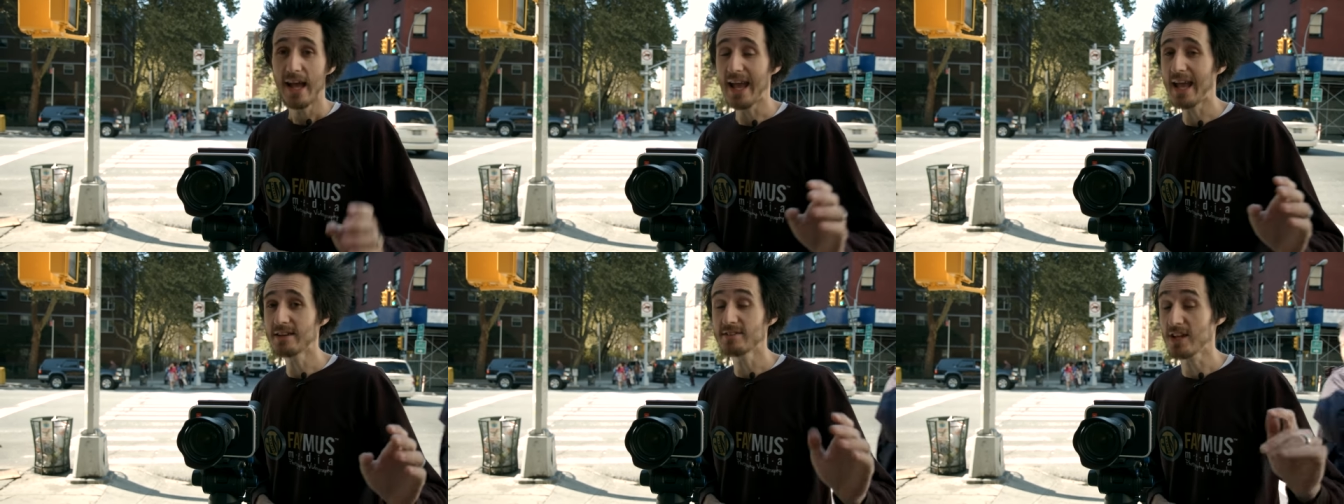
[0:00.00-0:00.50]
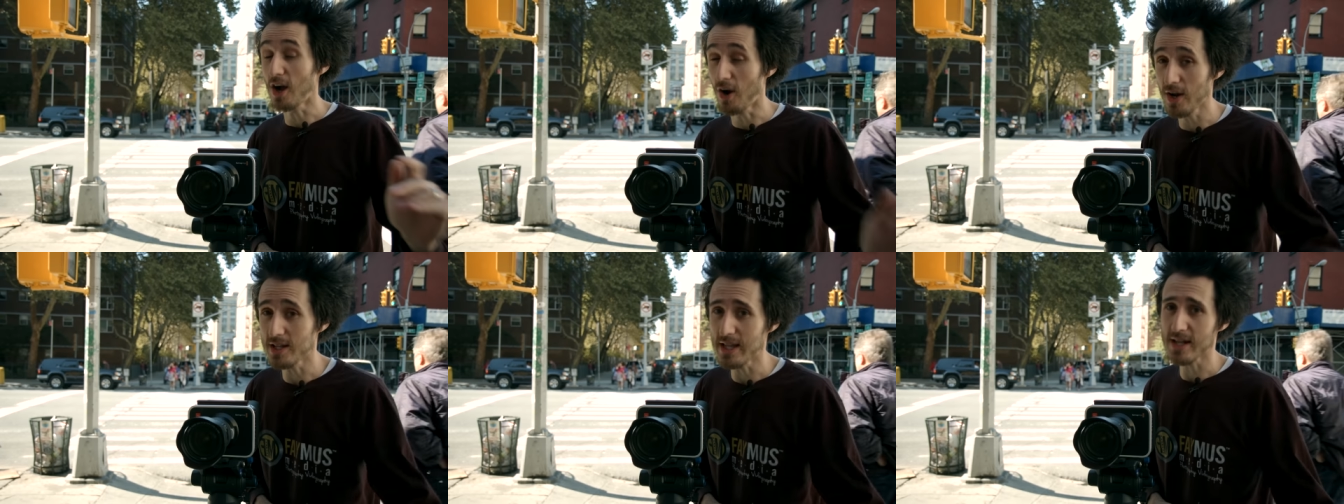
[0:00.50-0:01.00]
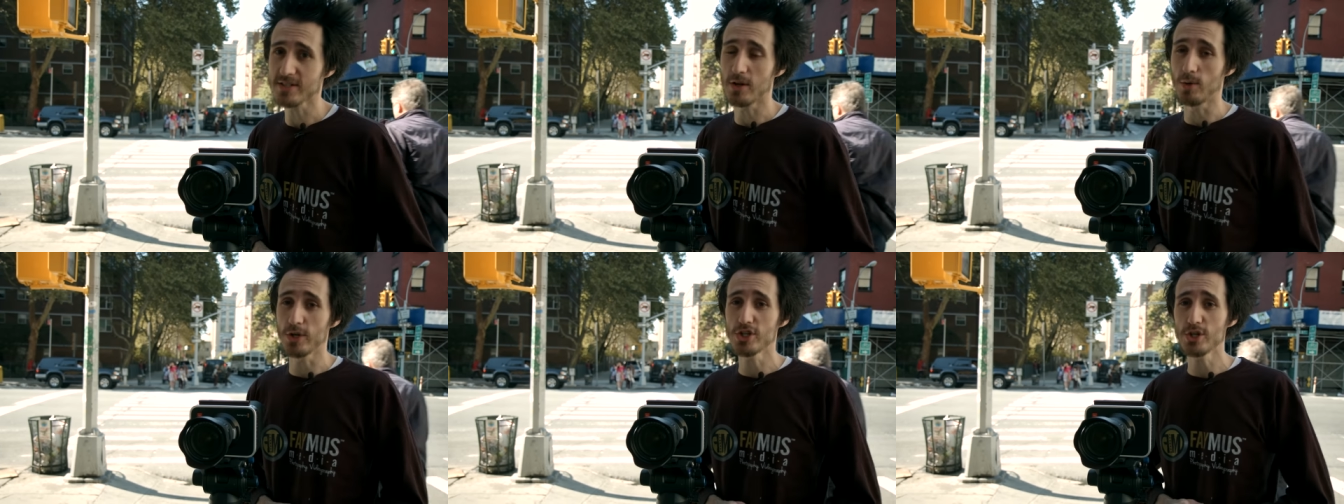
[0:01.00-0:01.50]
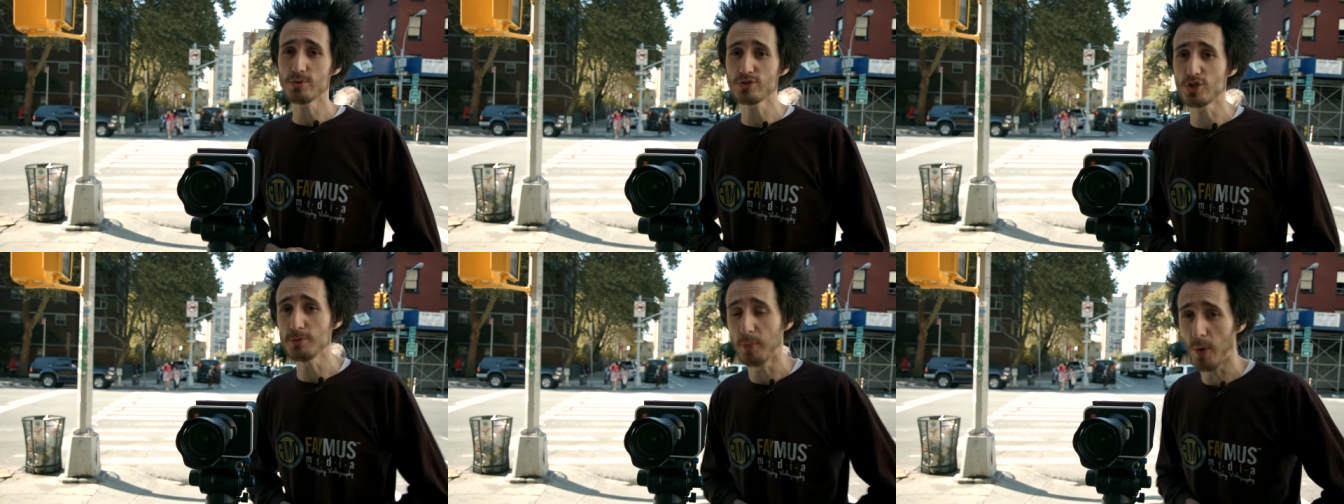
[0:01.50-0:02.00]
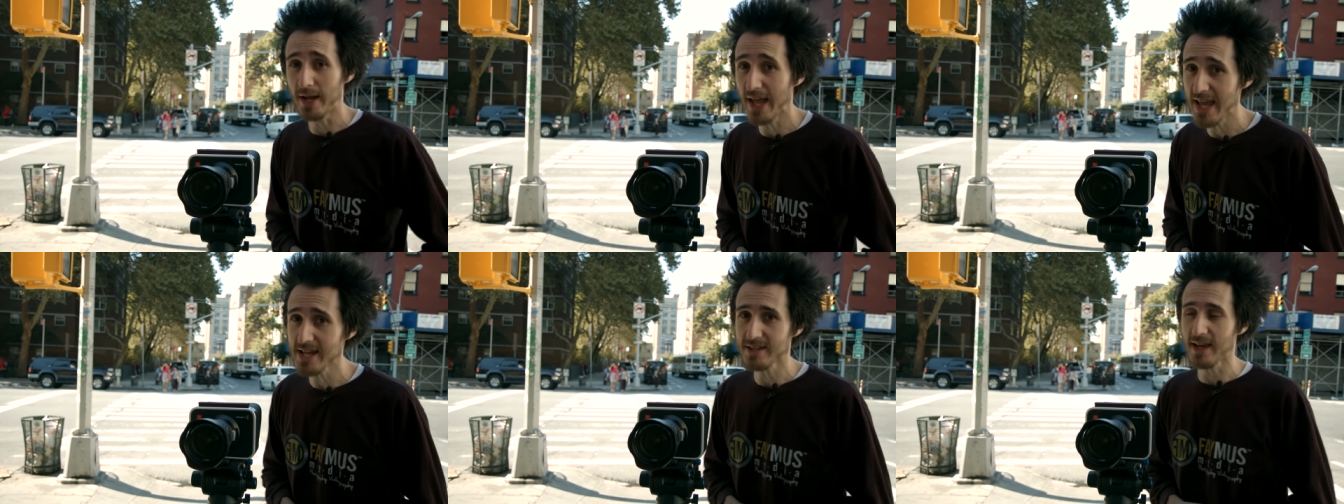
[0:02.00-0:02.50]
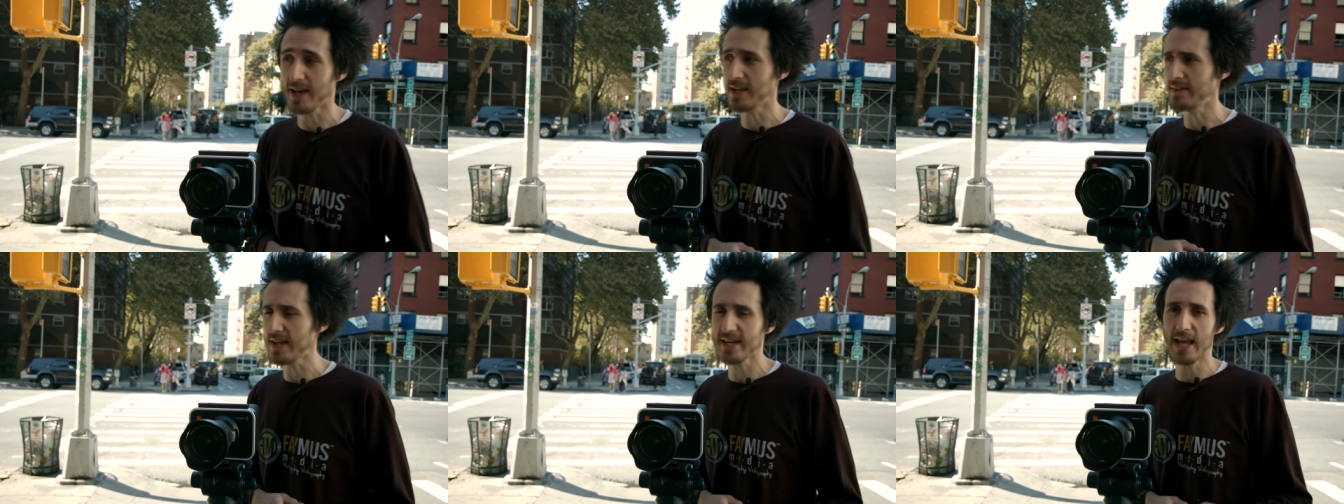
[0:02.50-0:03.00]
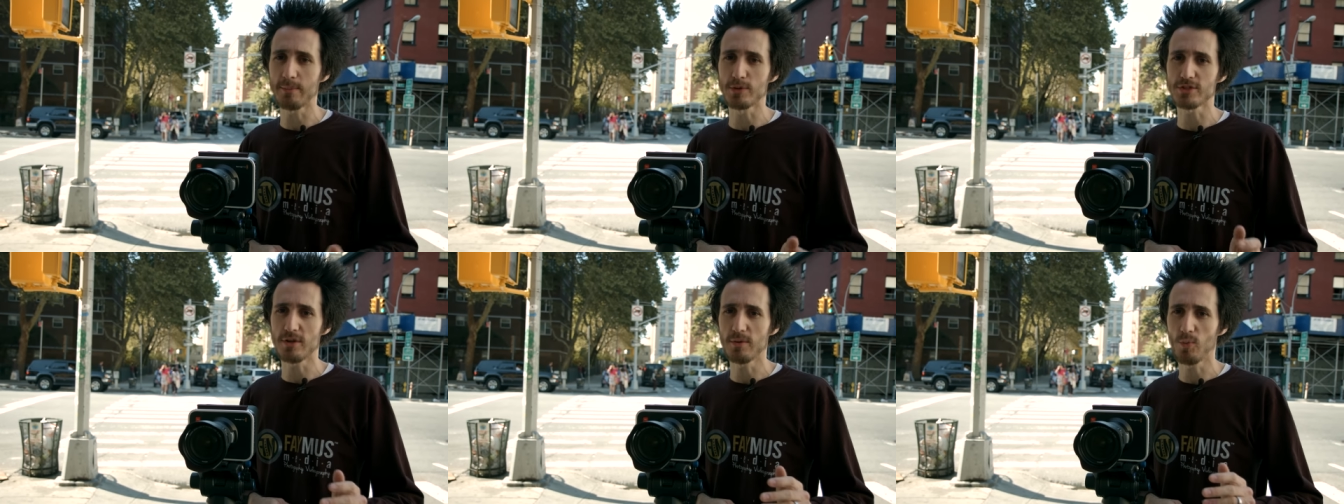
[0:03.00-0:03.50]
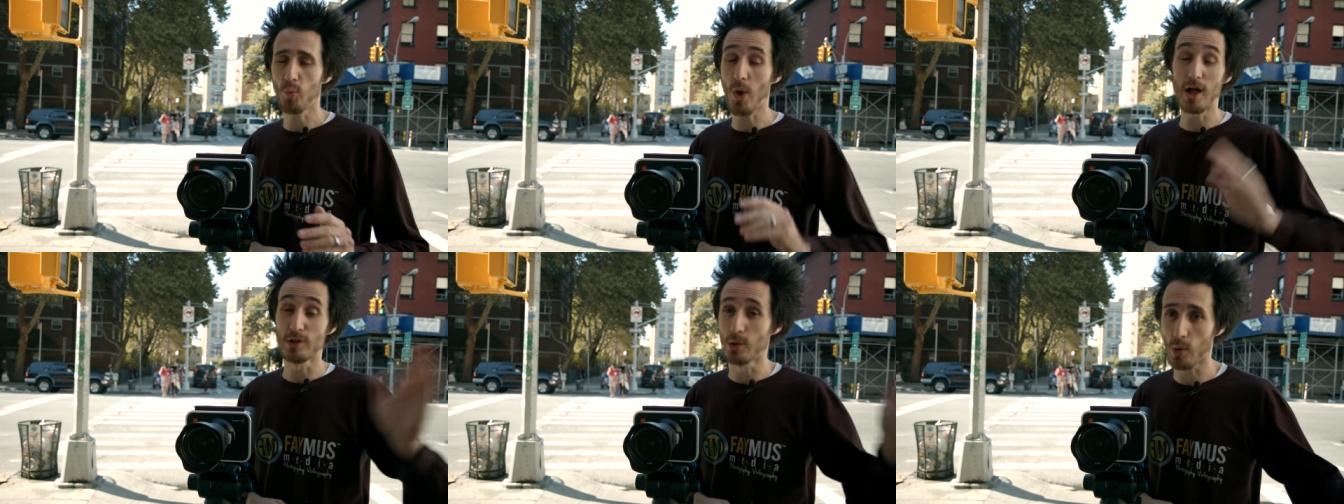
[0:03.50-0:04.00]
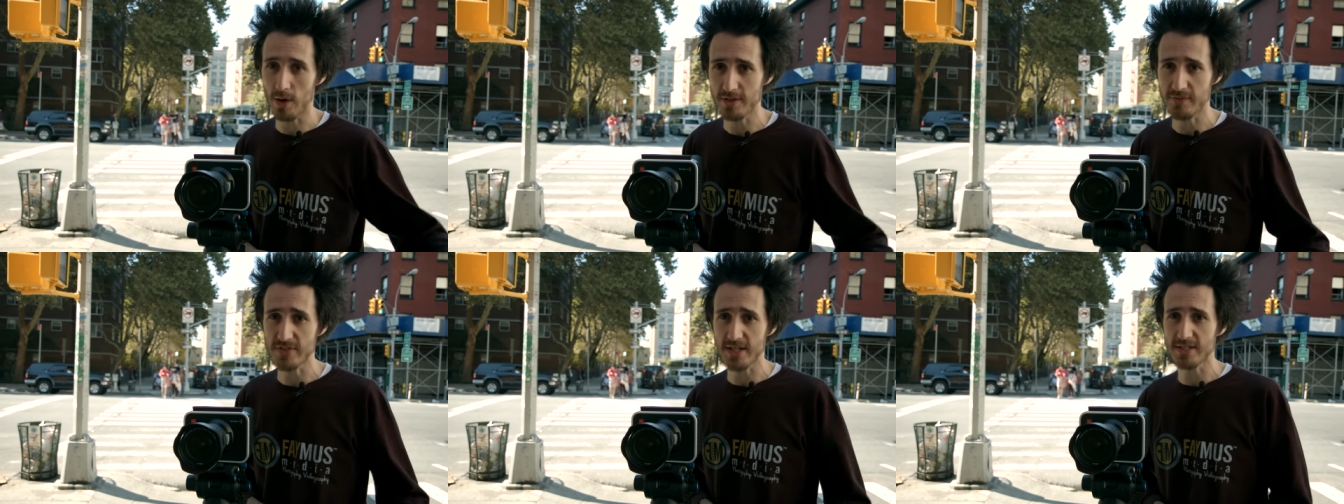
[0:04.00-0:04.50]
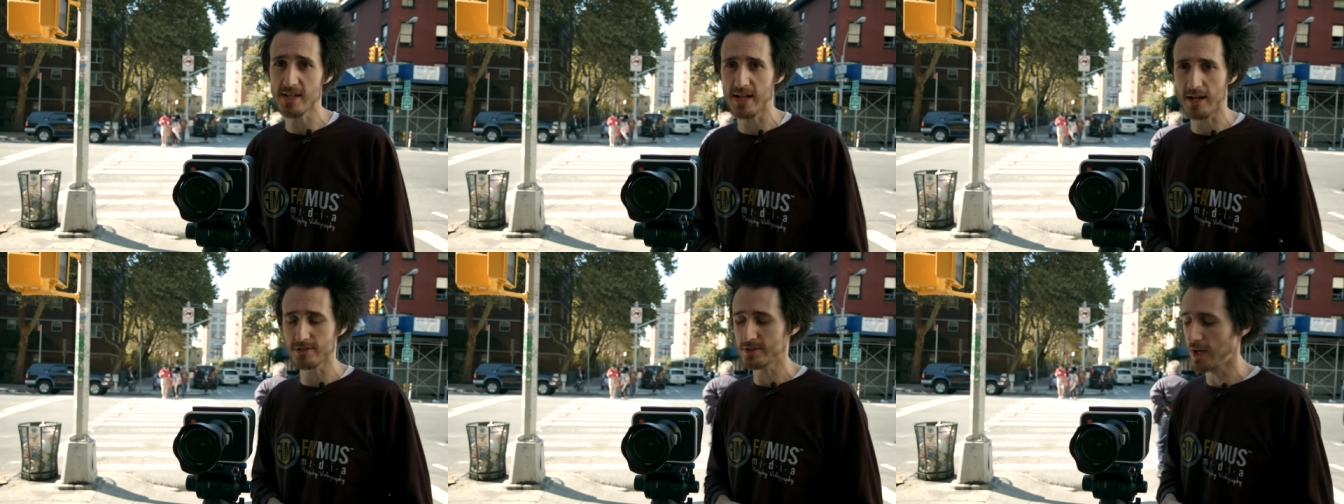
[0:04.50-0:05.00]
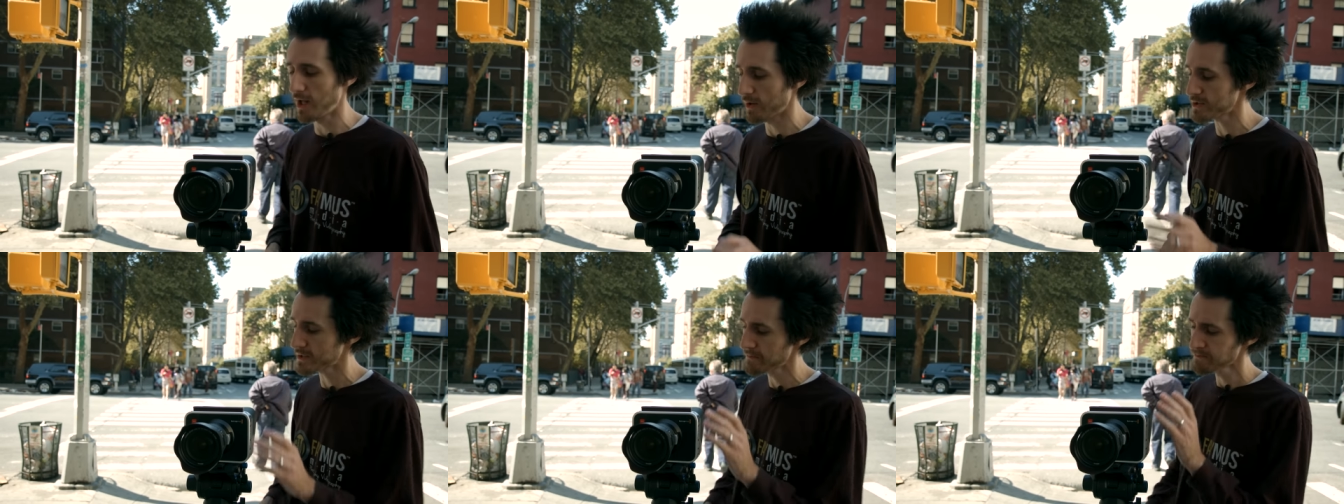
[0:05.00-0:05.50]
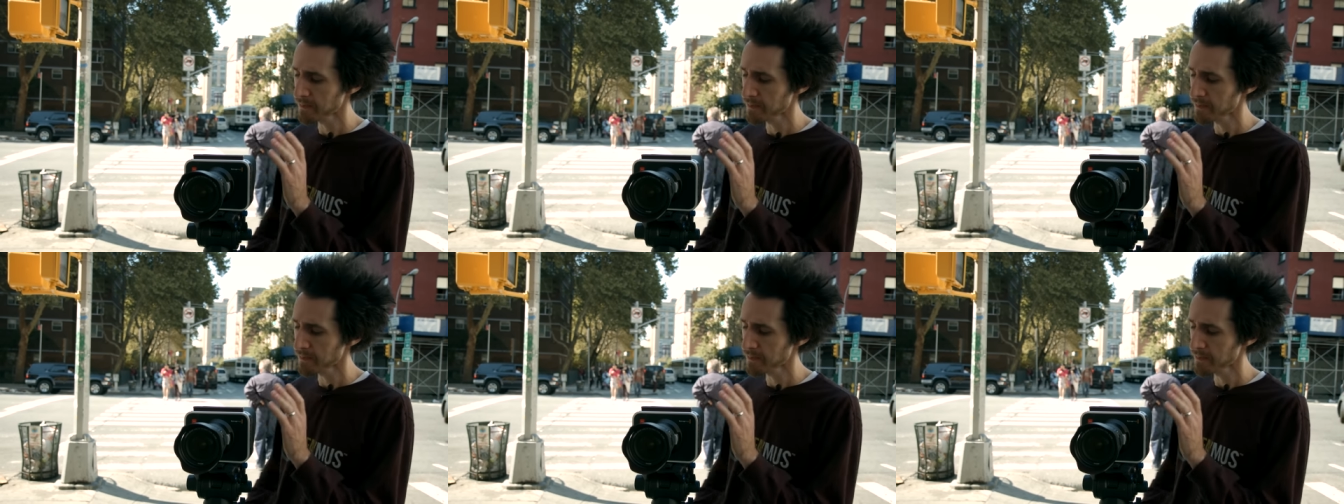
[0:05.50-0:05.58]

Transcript: And the Arri Alexa only shoots 2.8K, and that camera's well north of $60,000.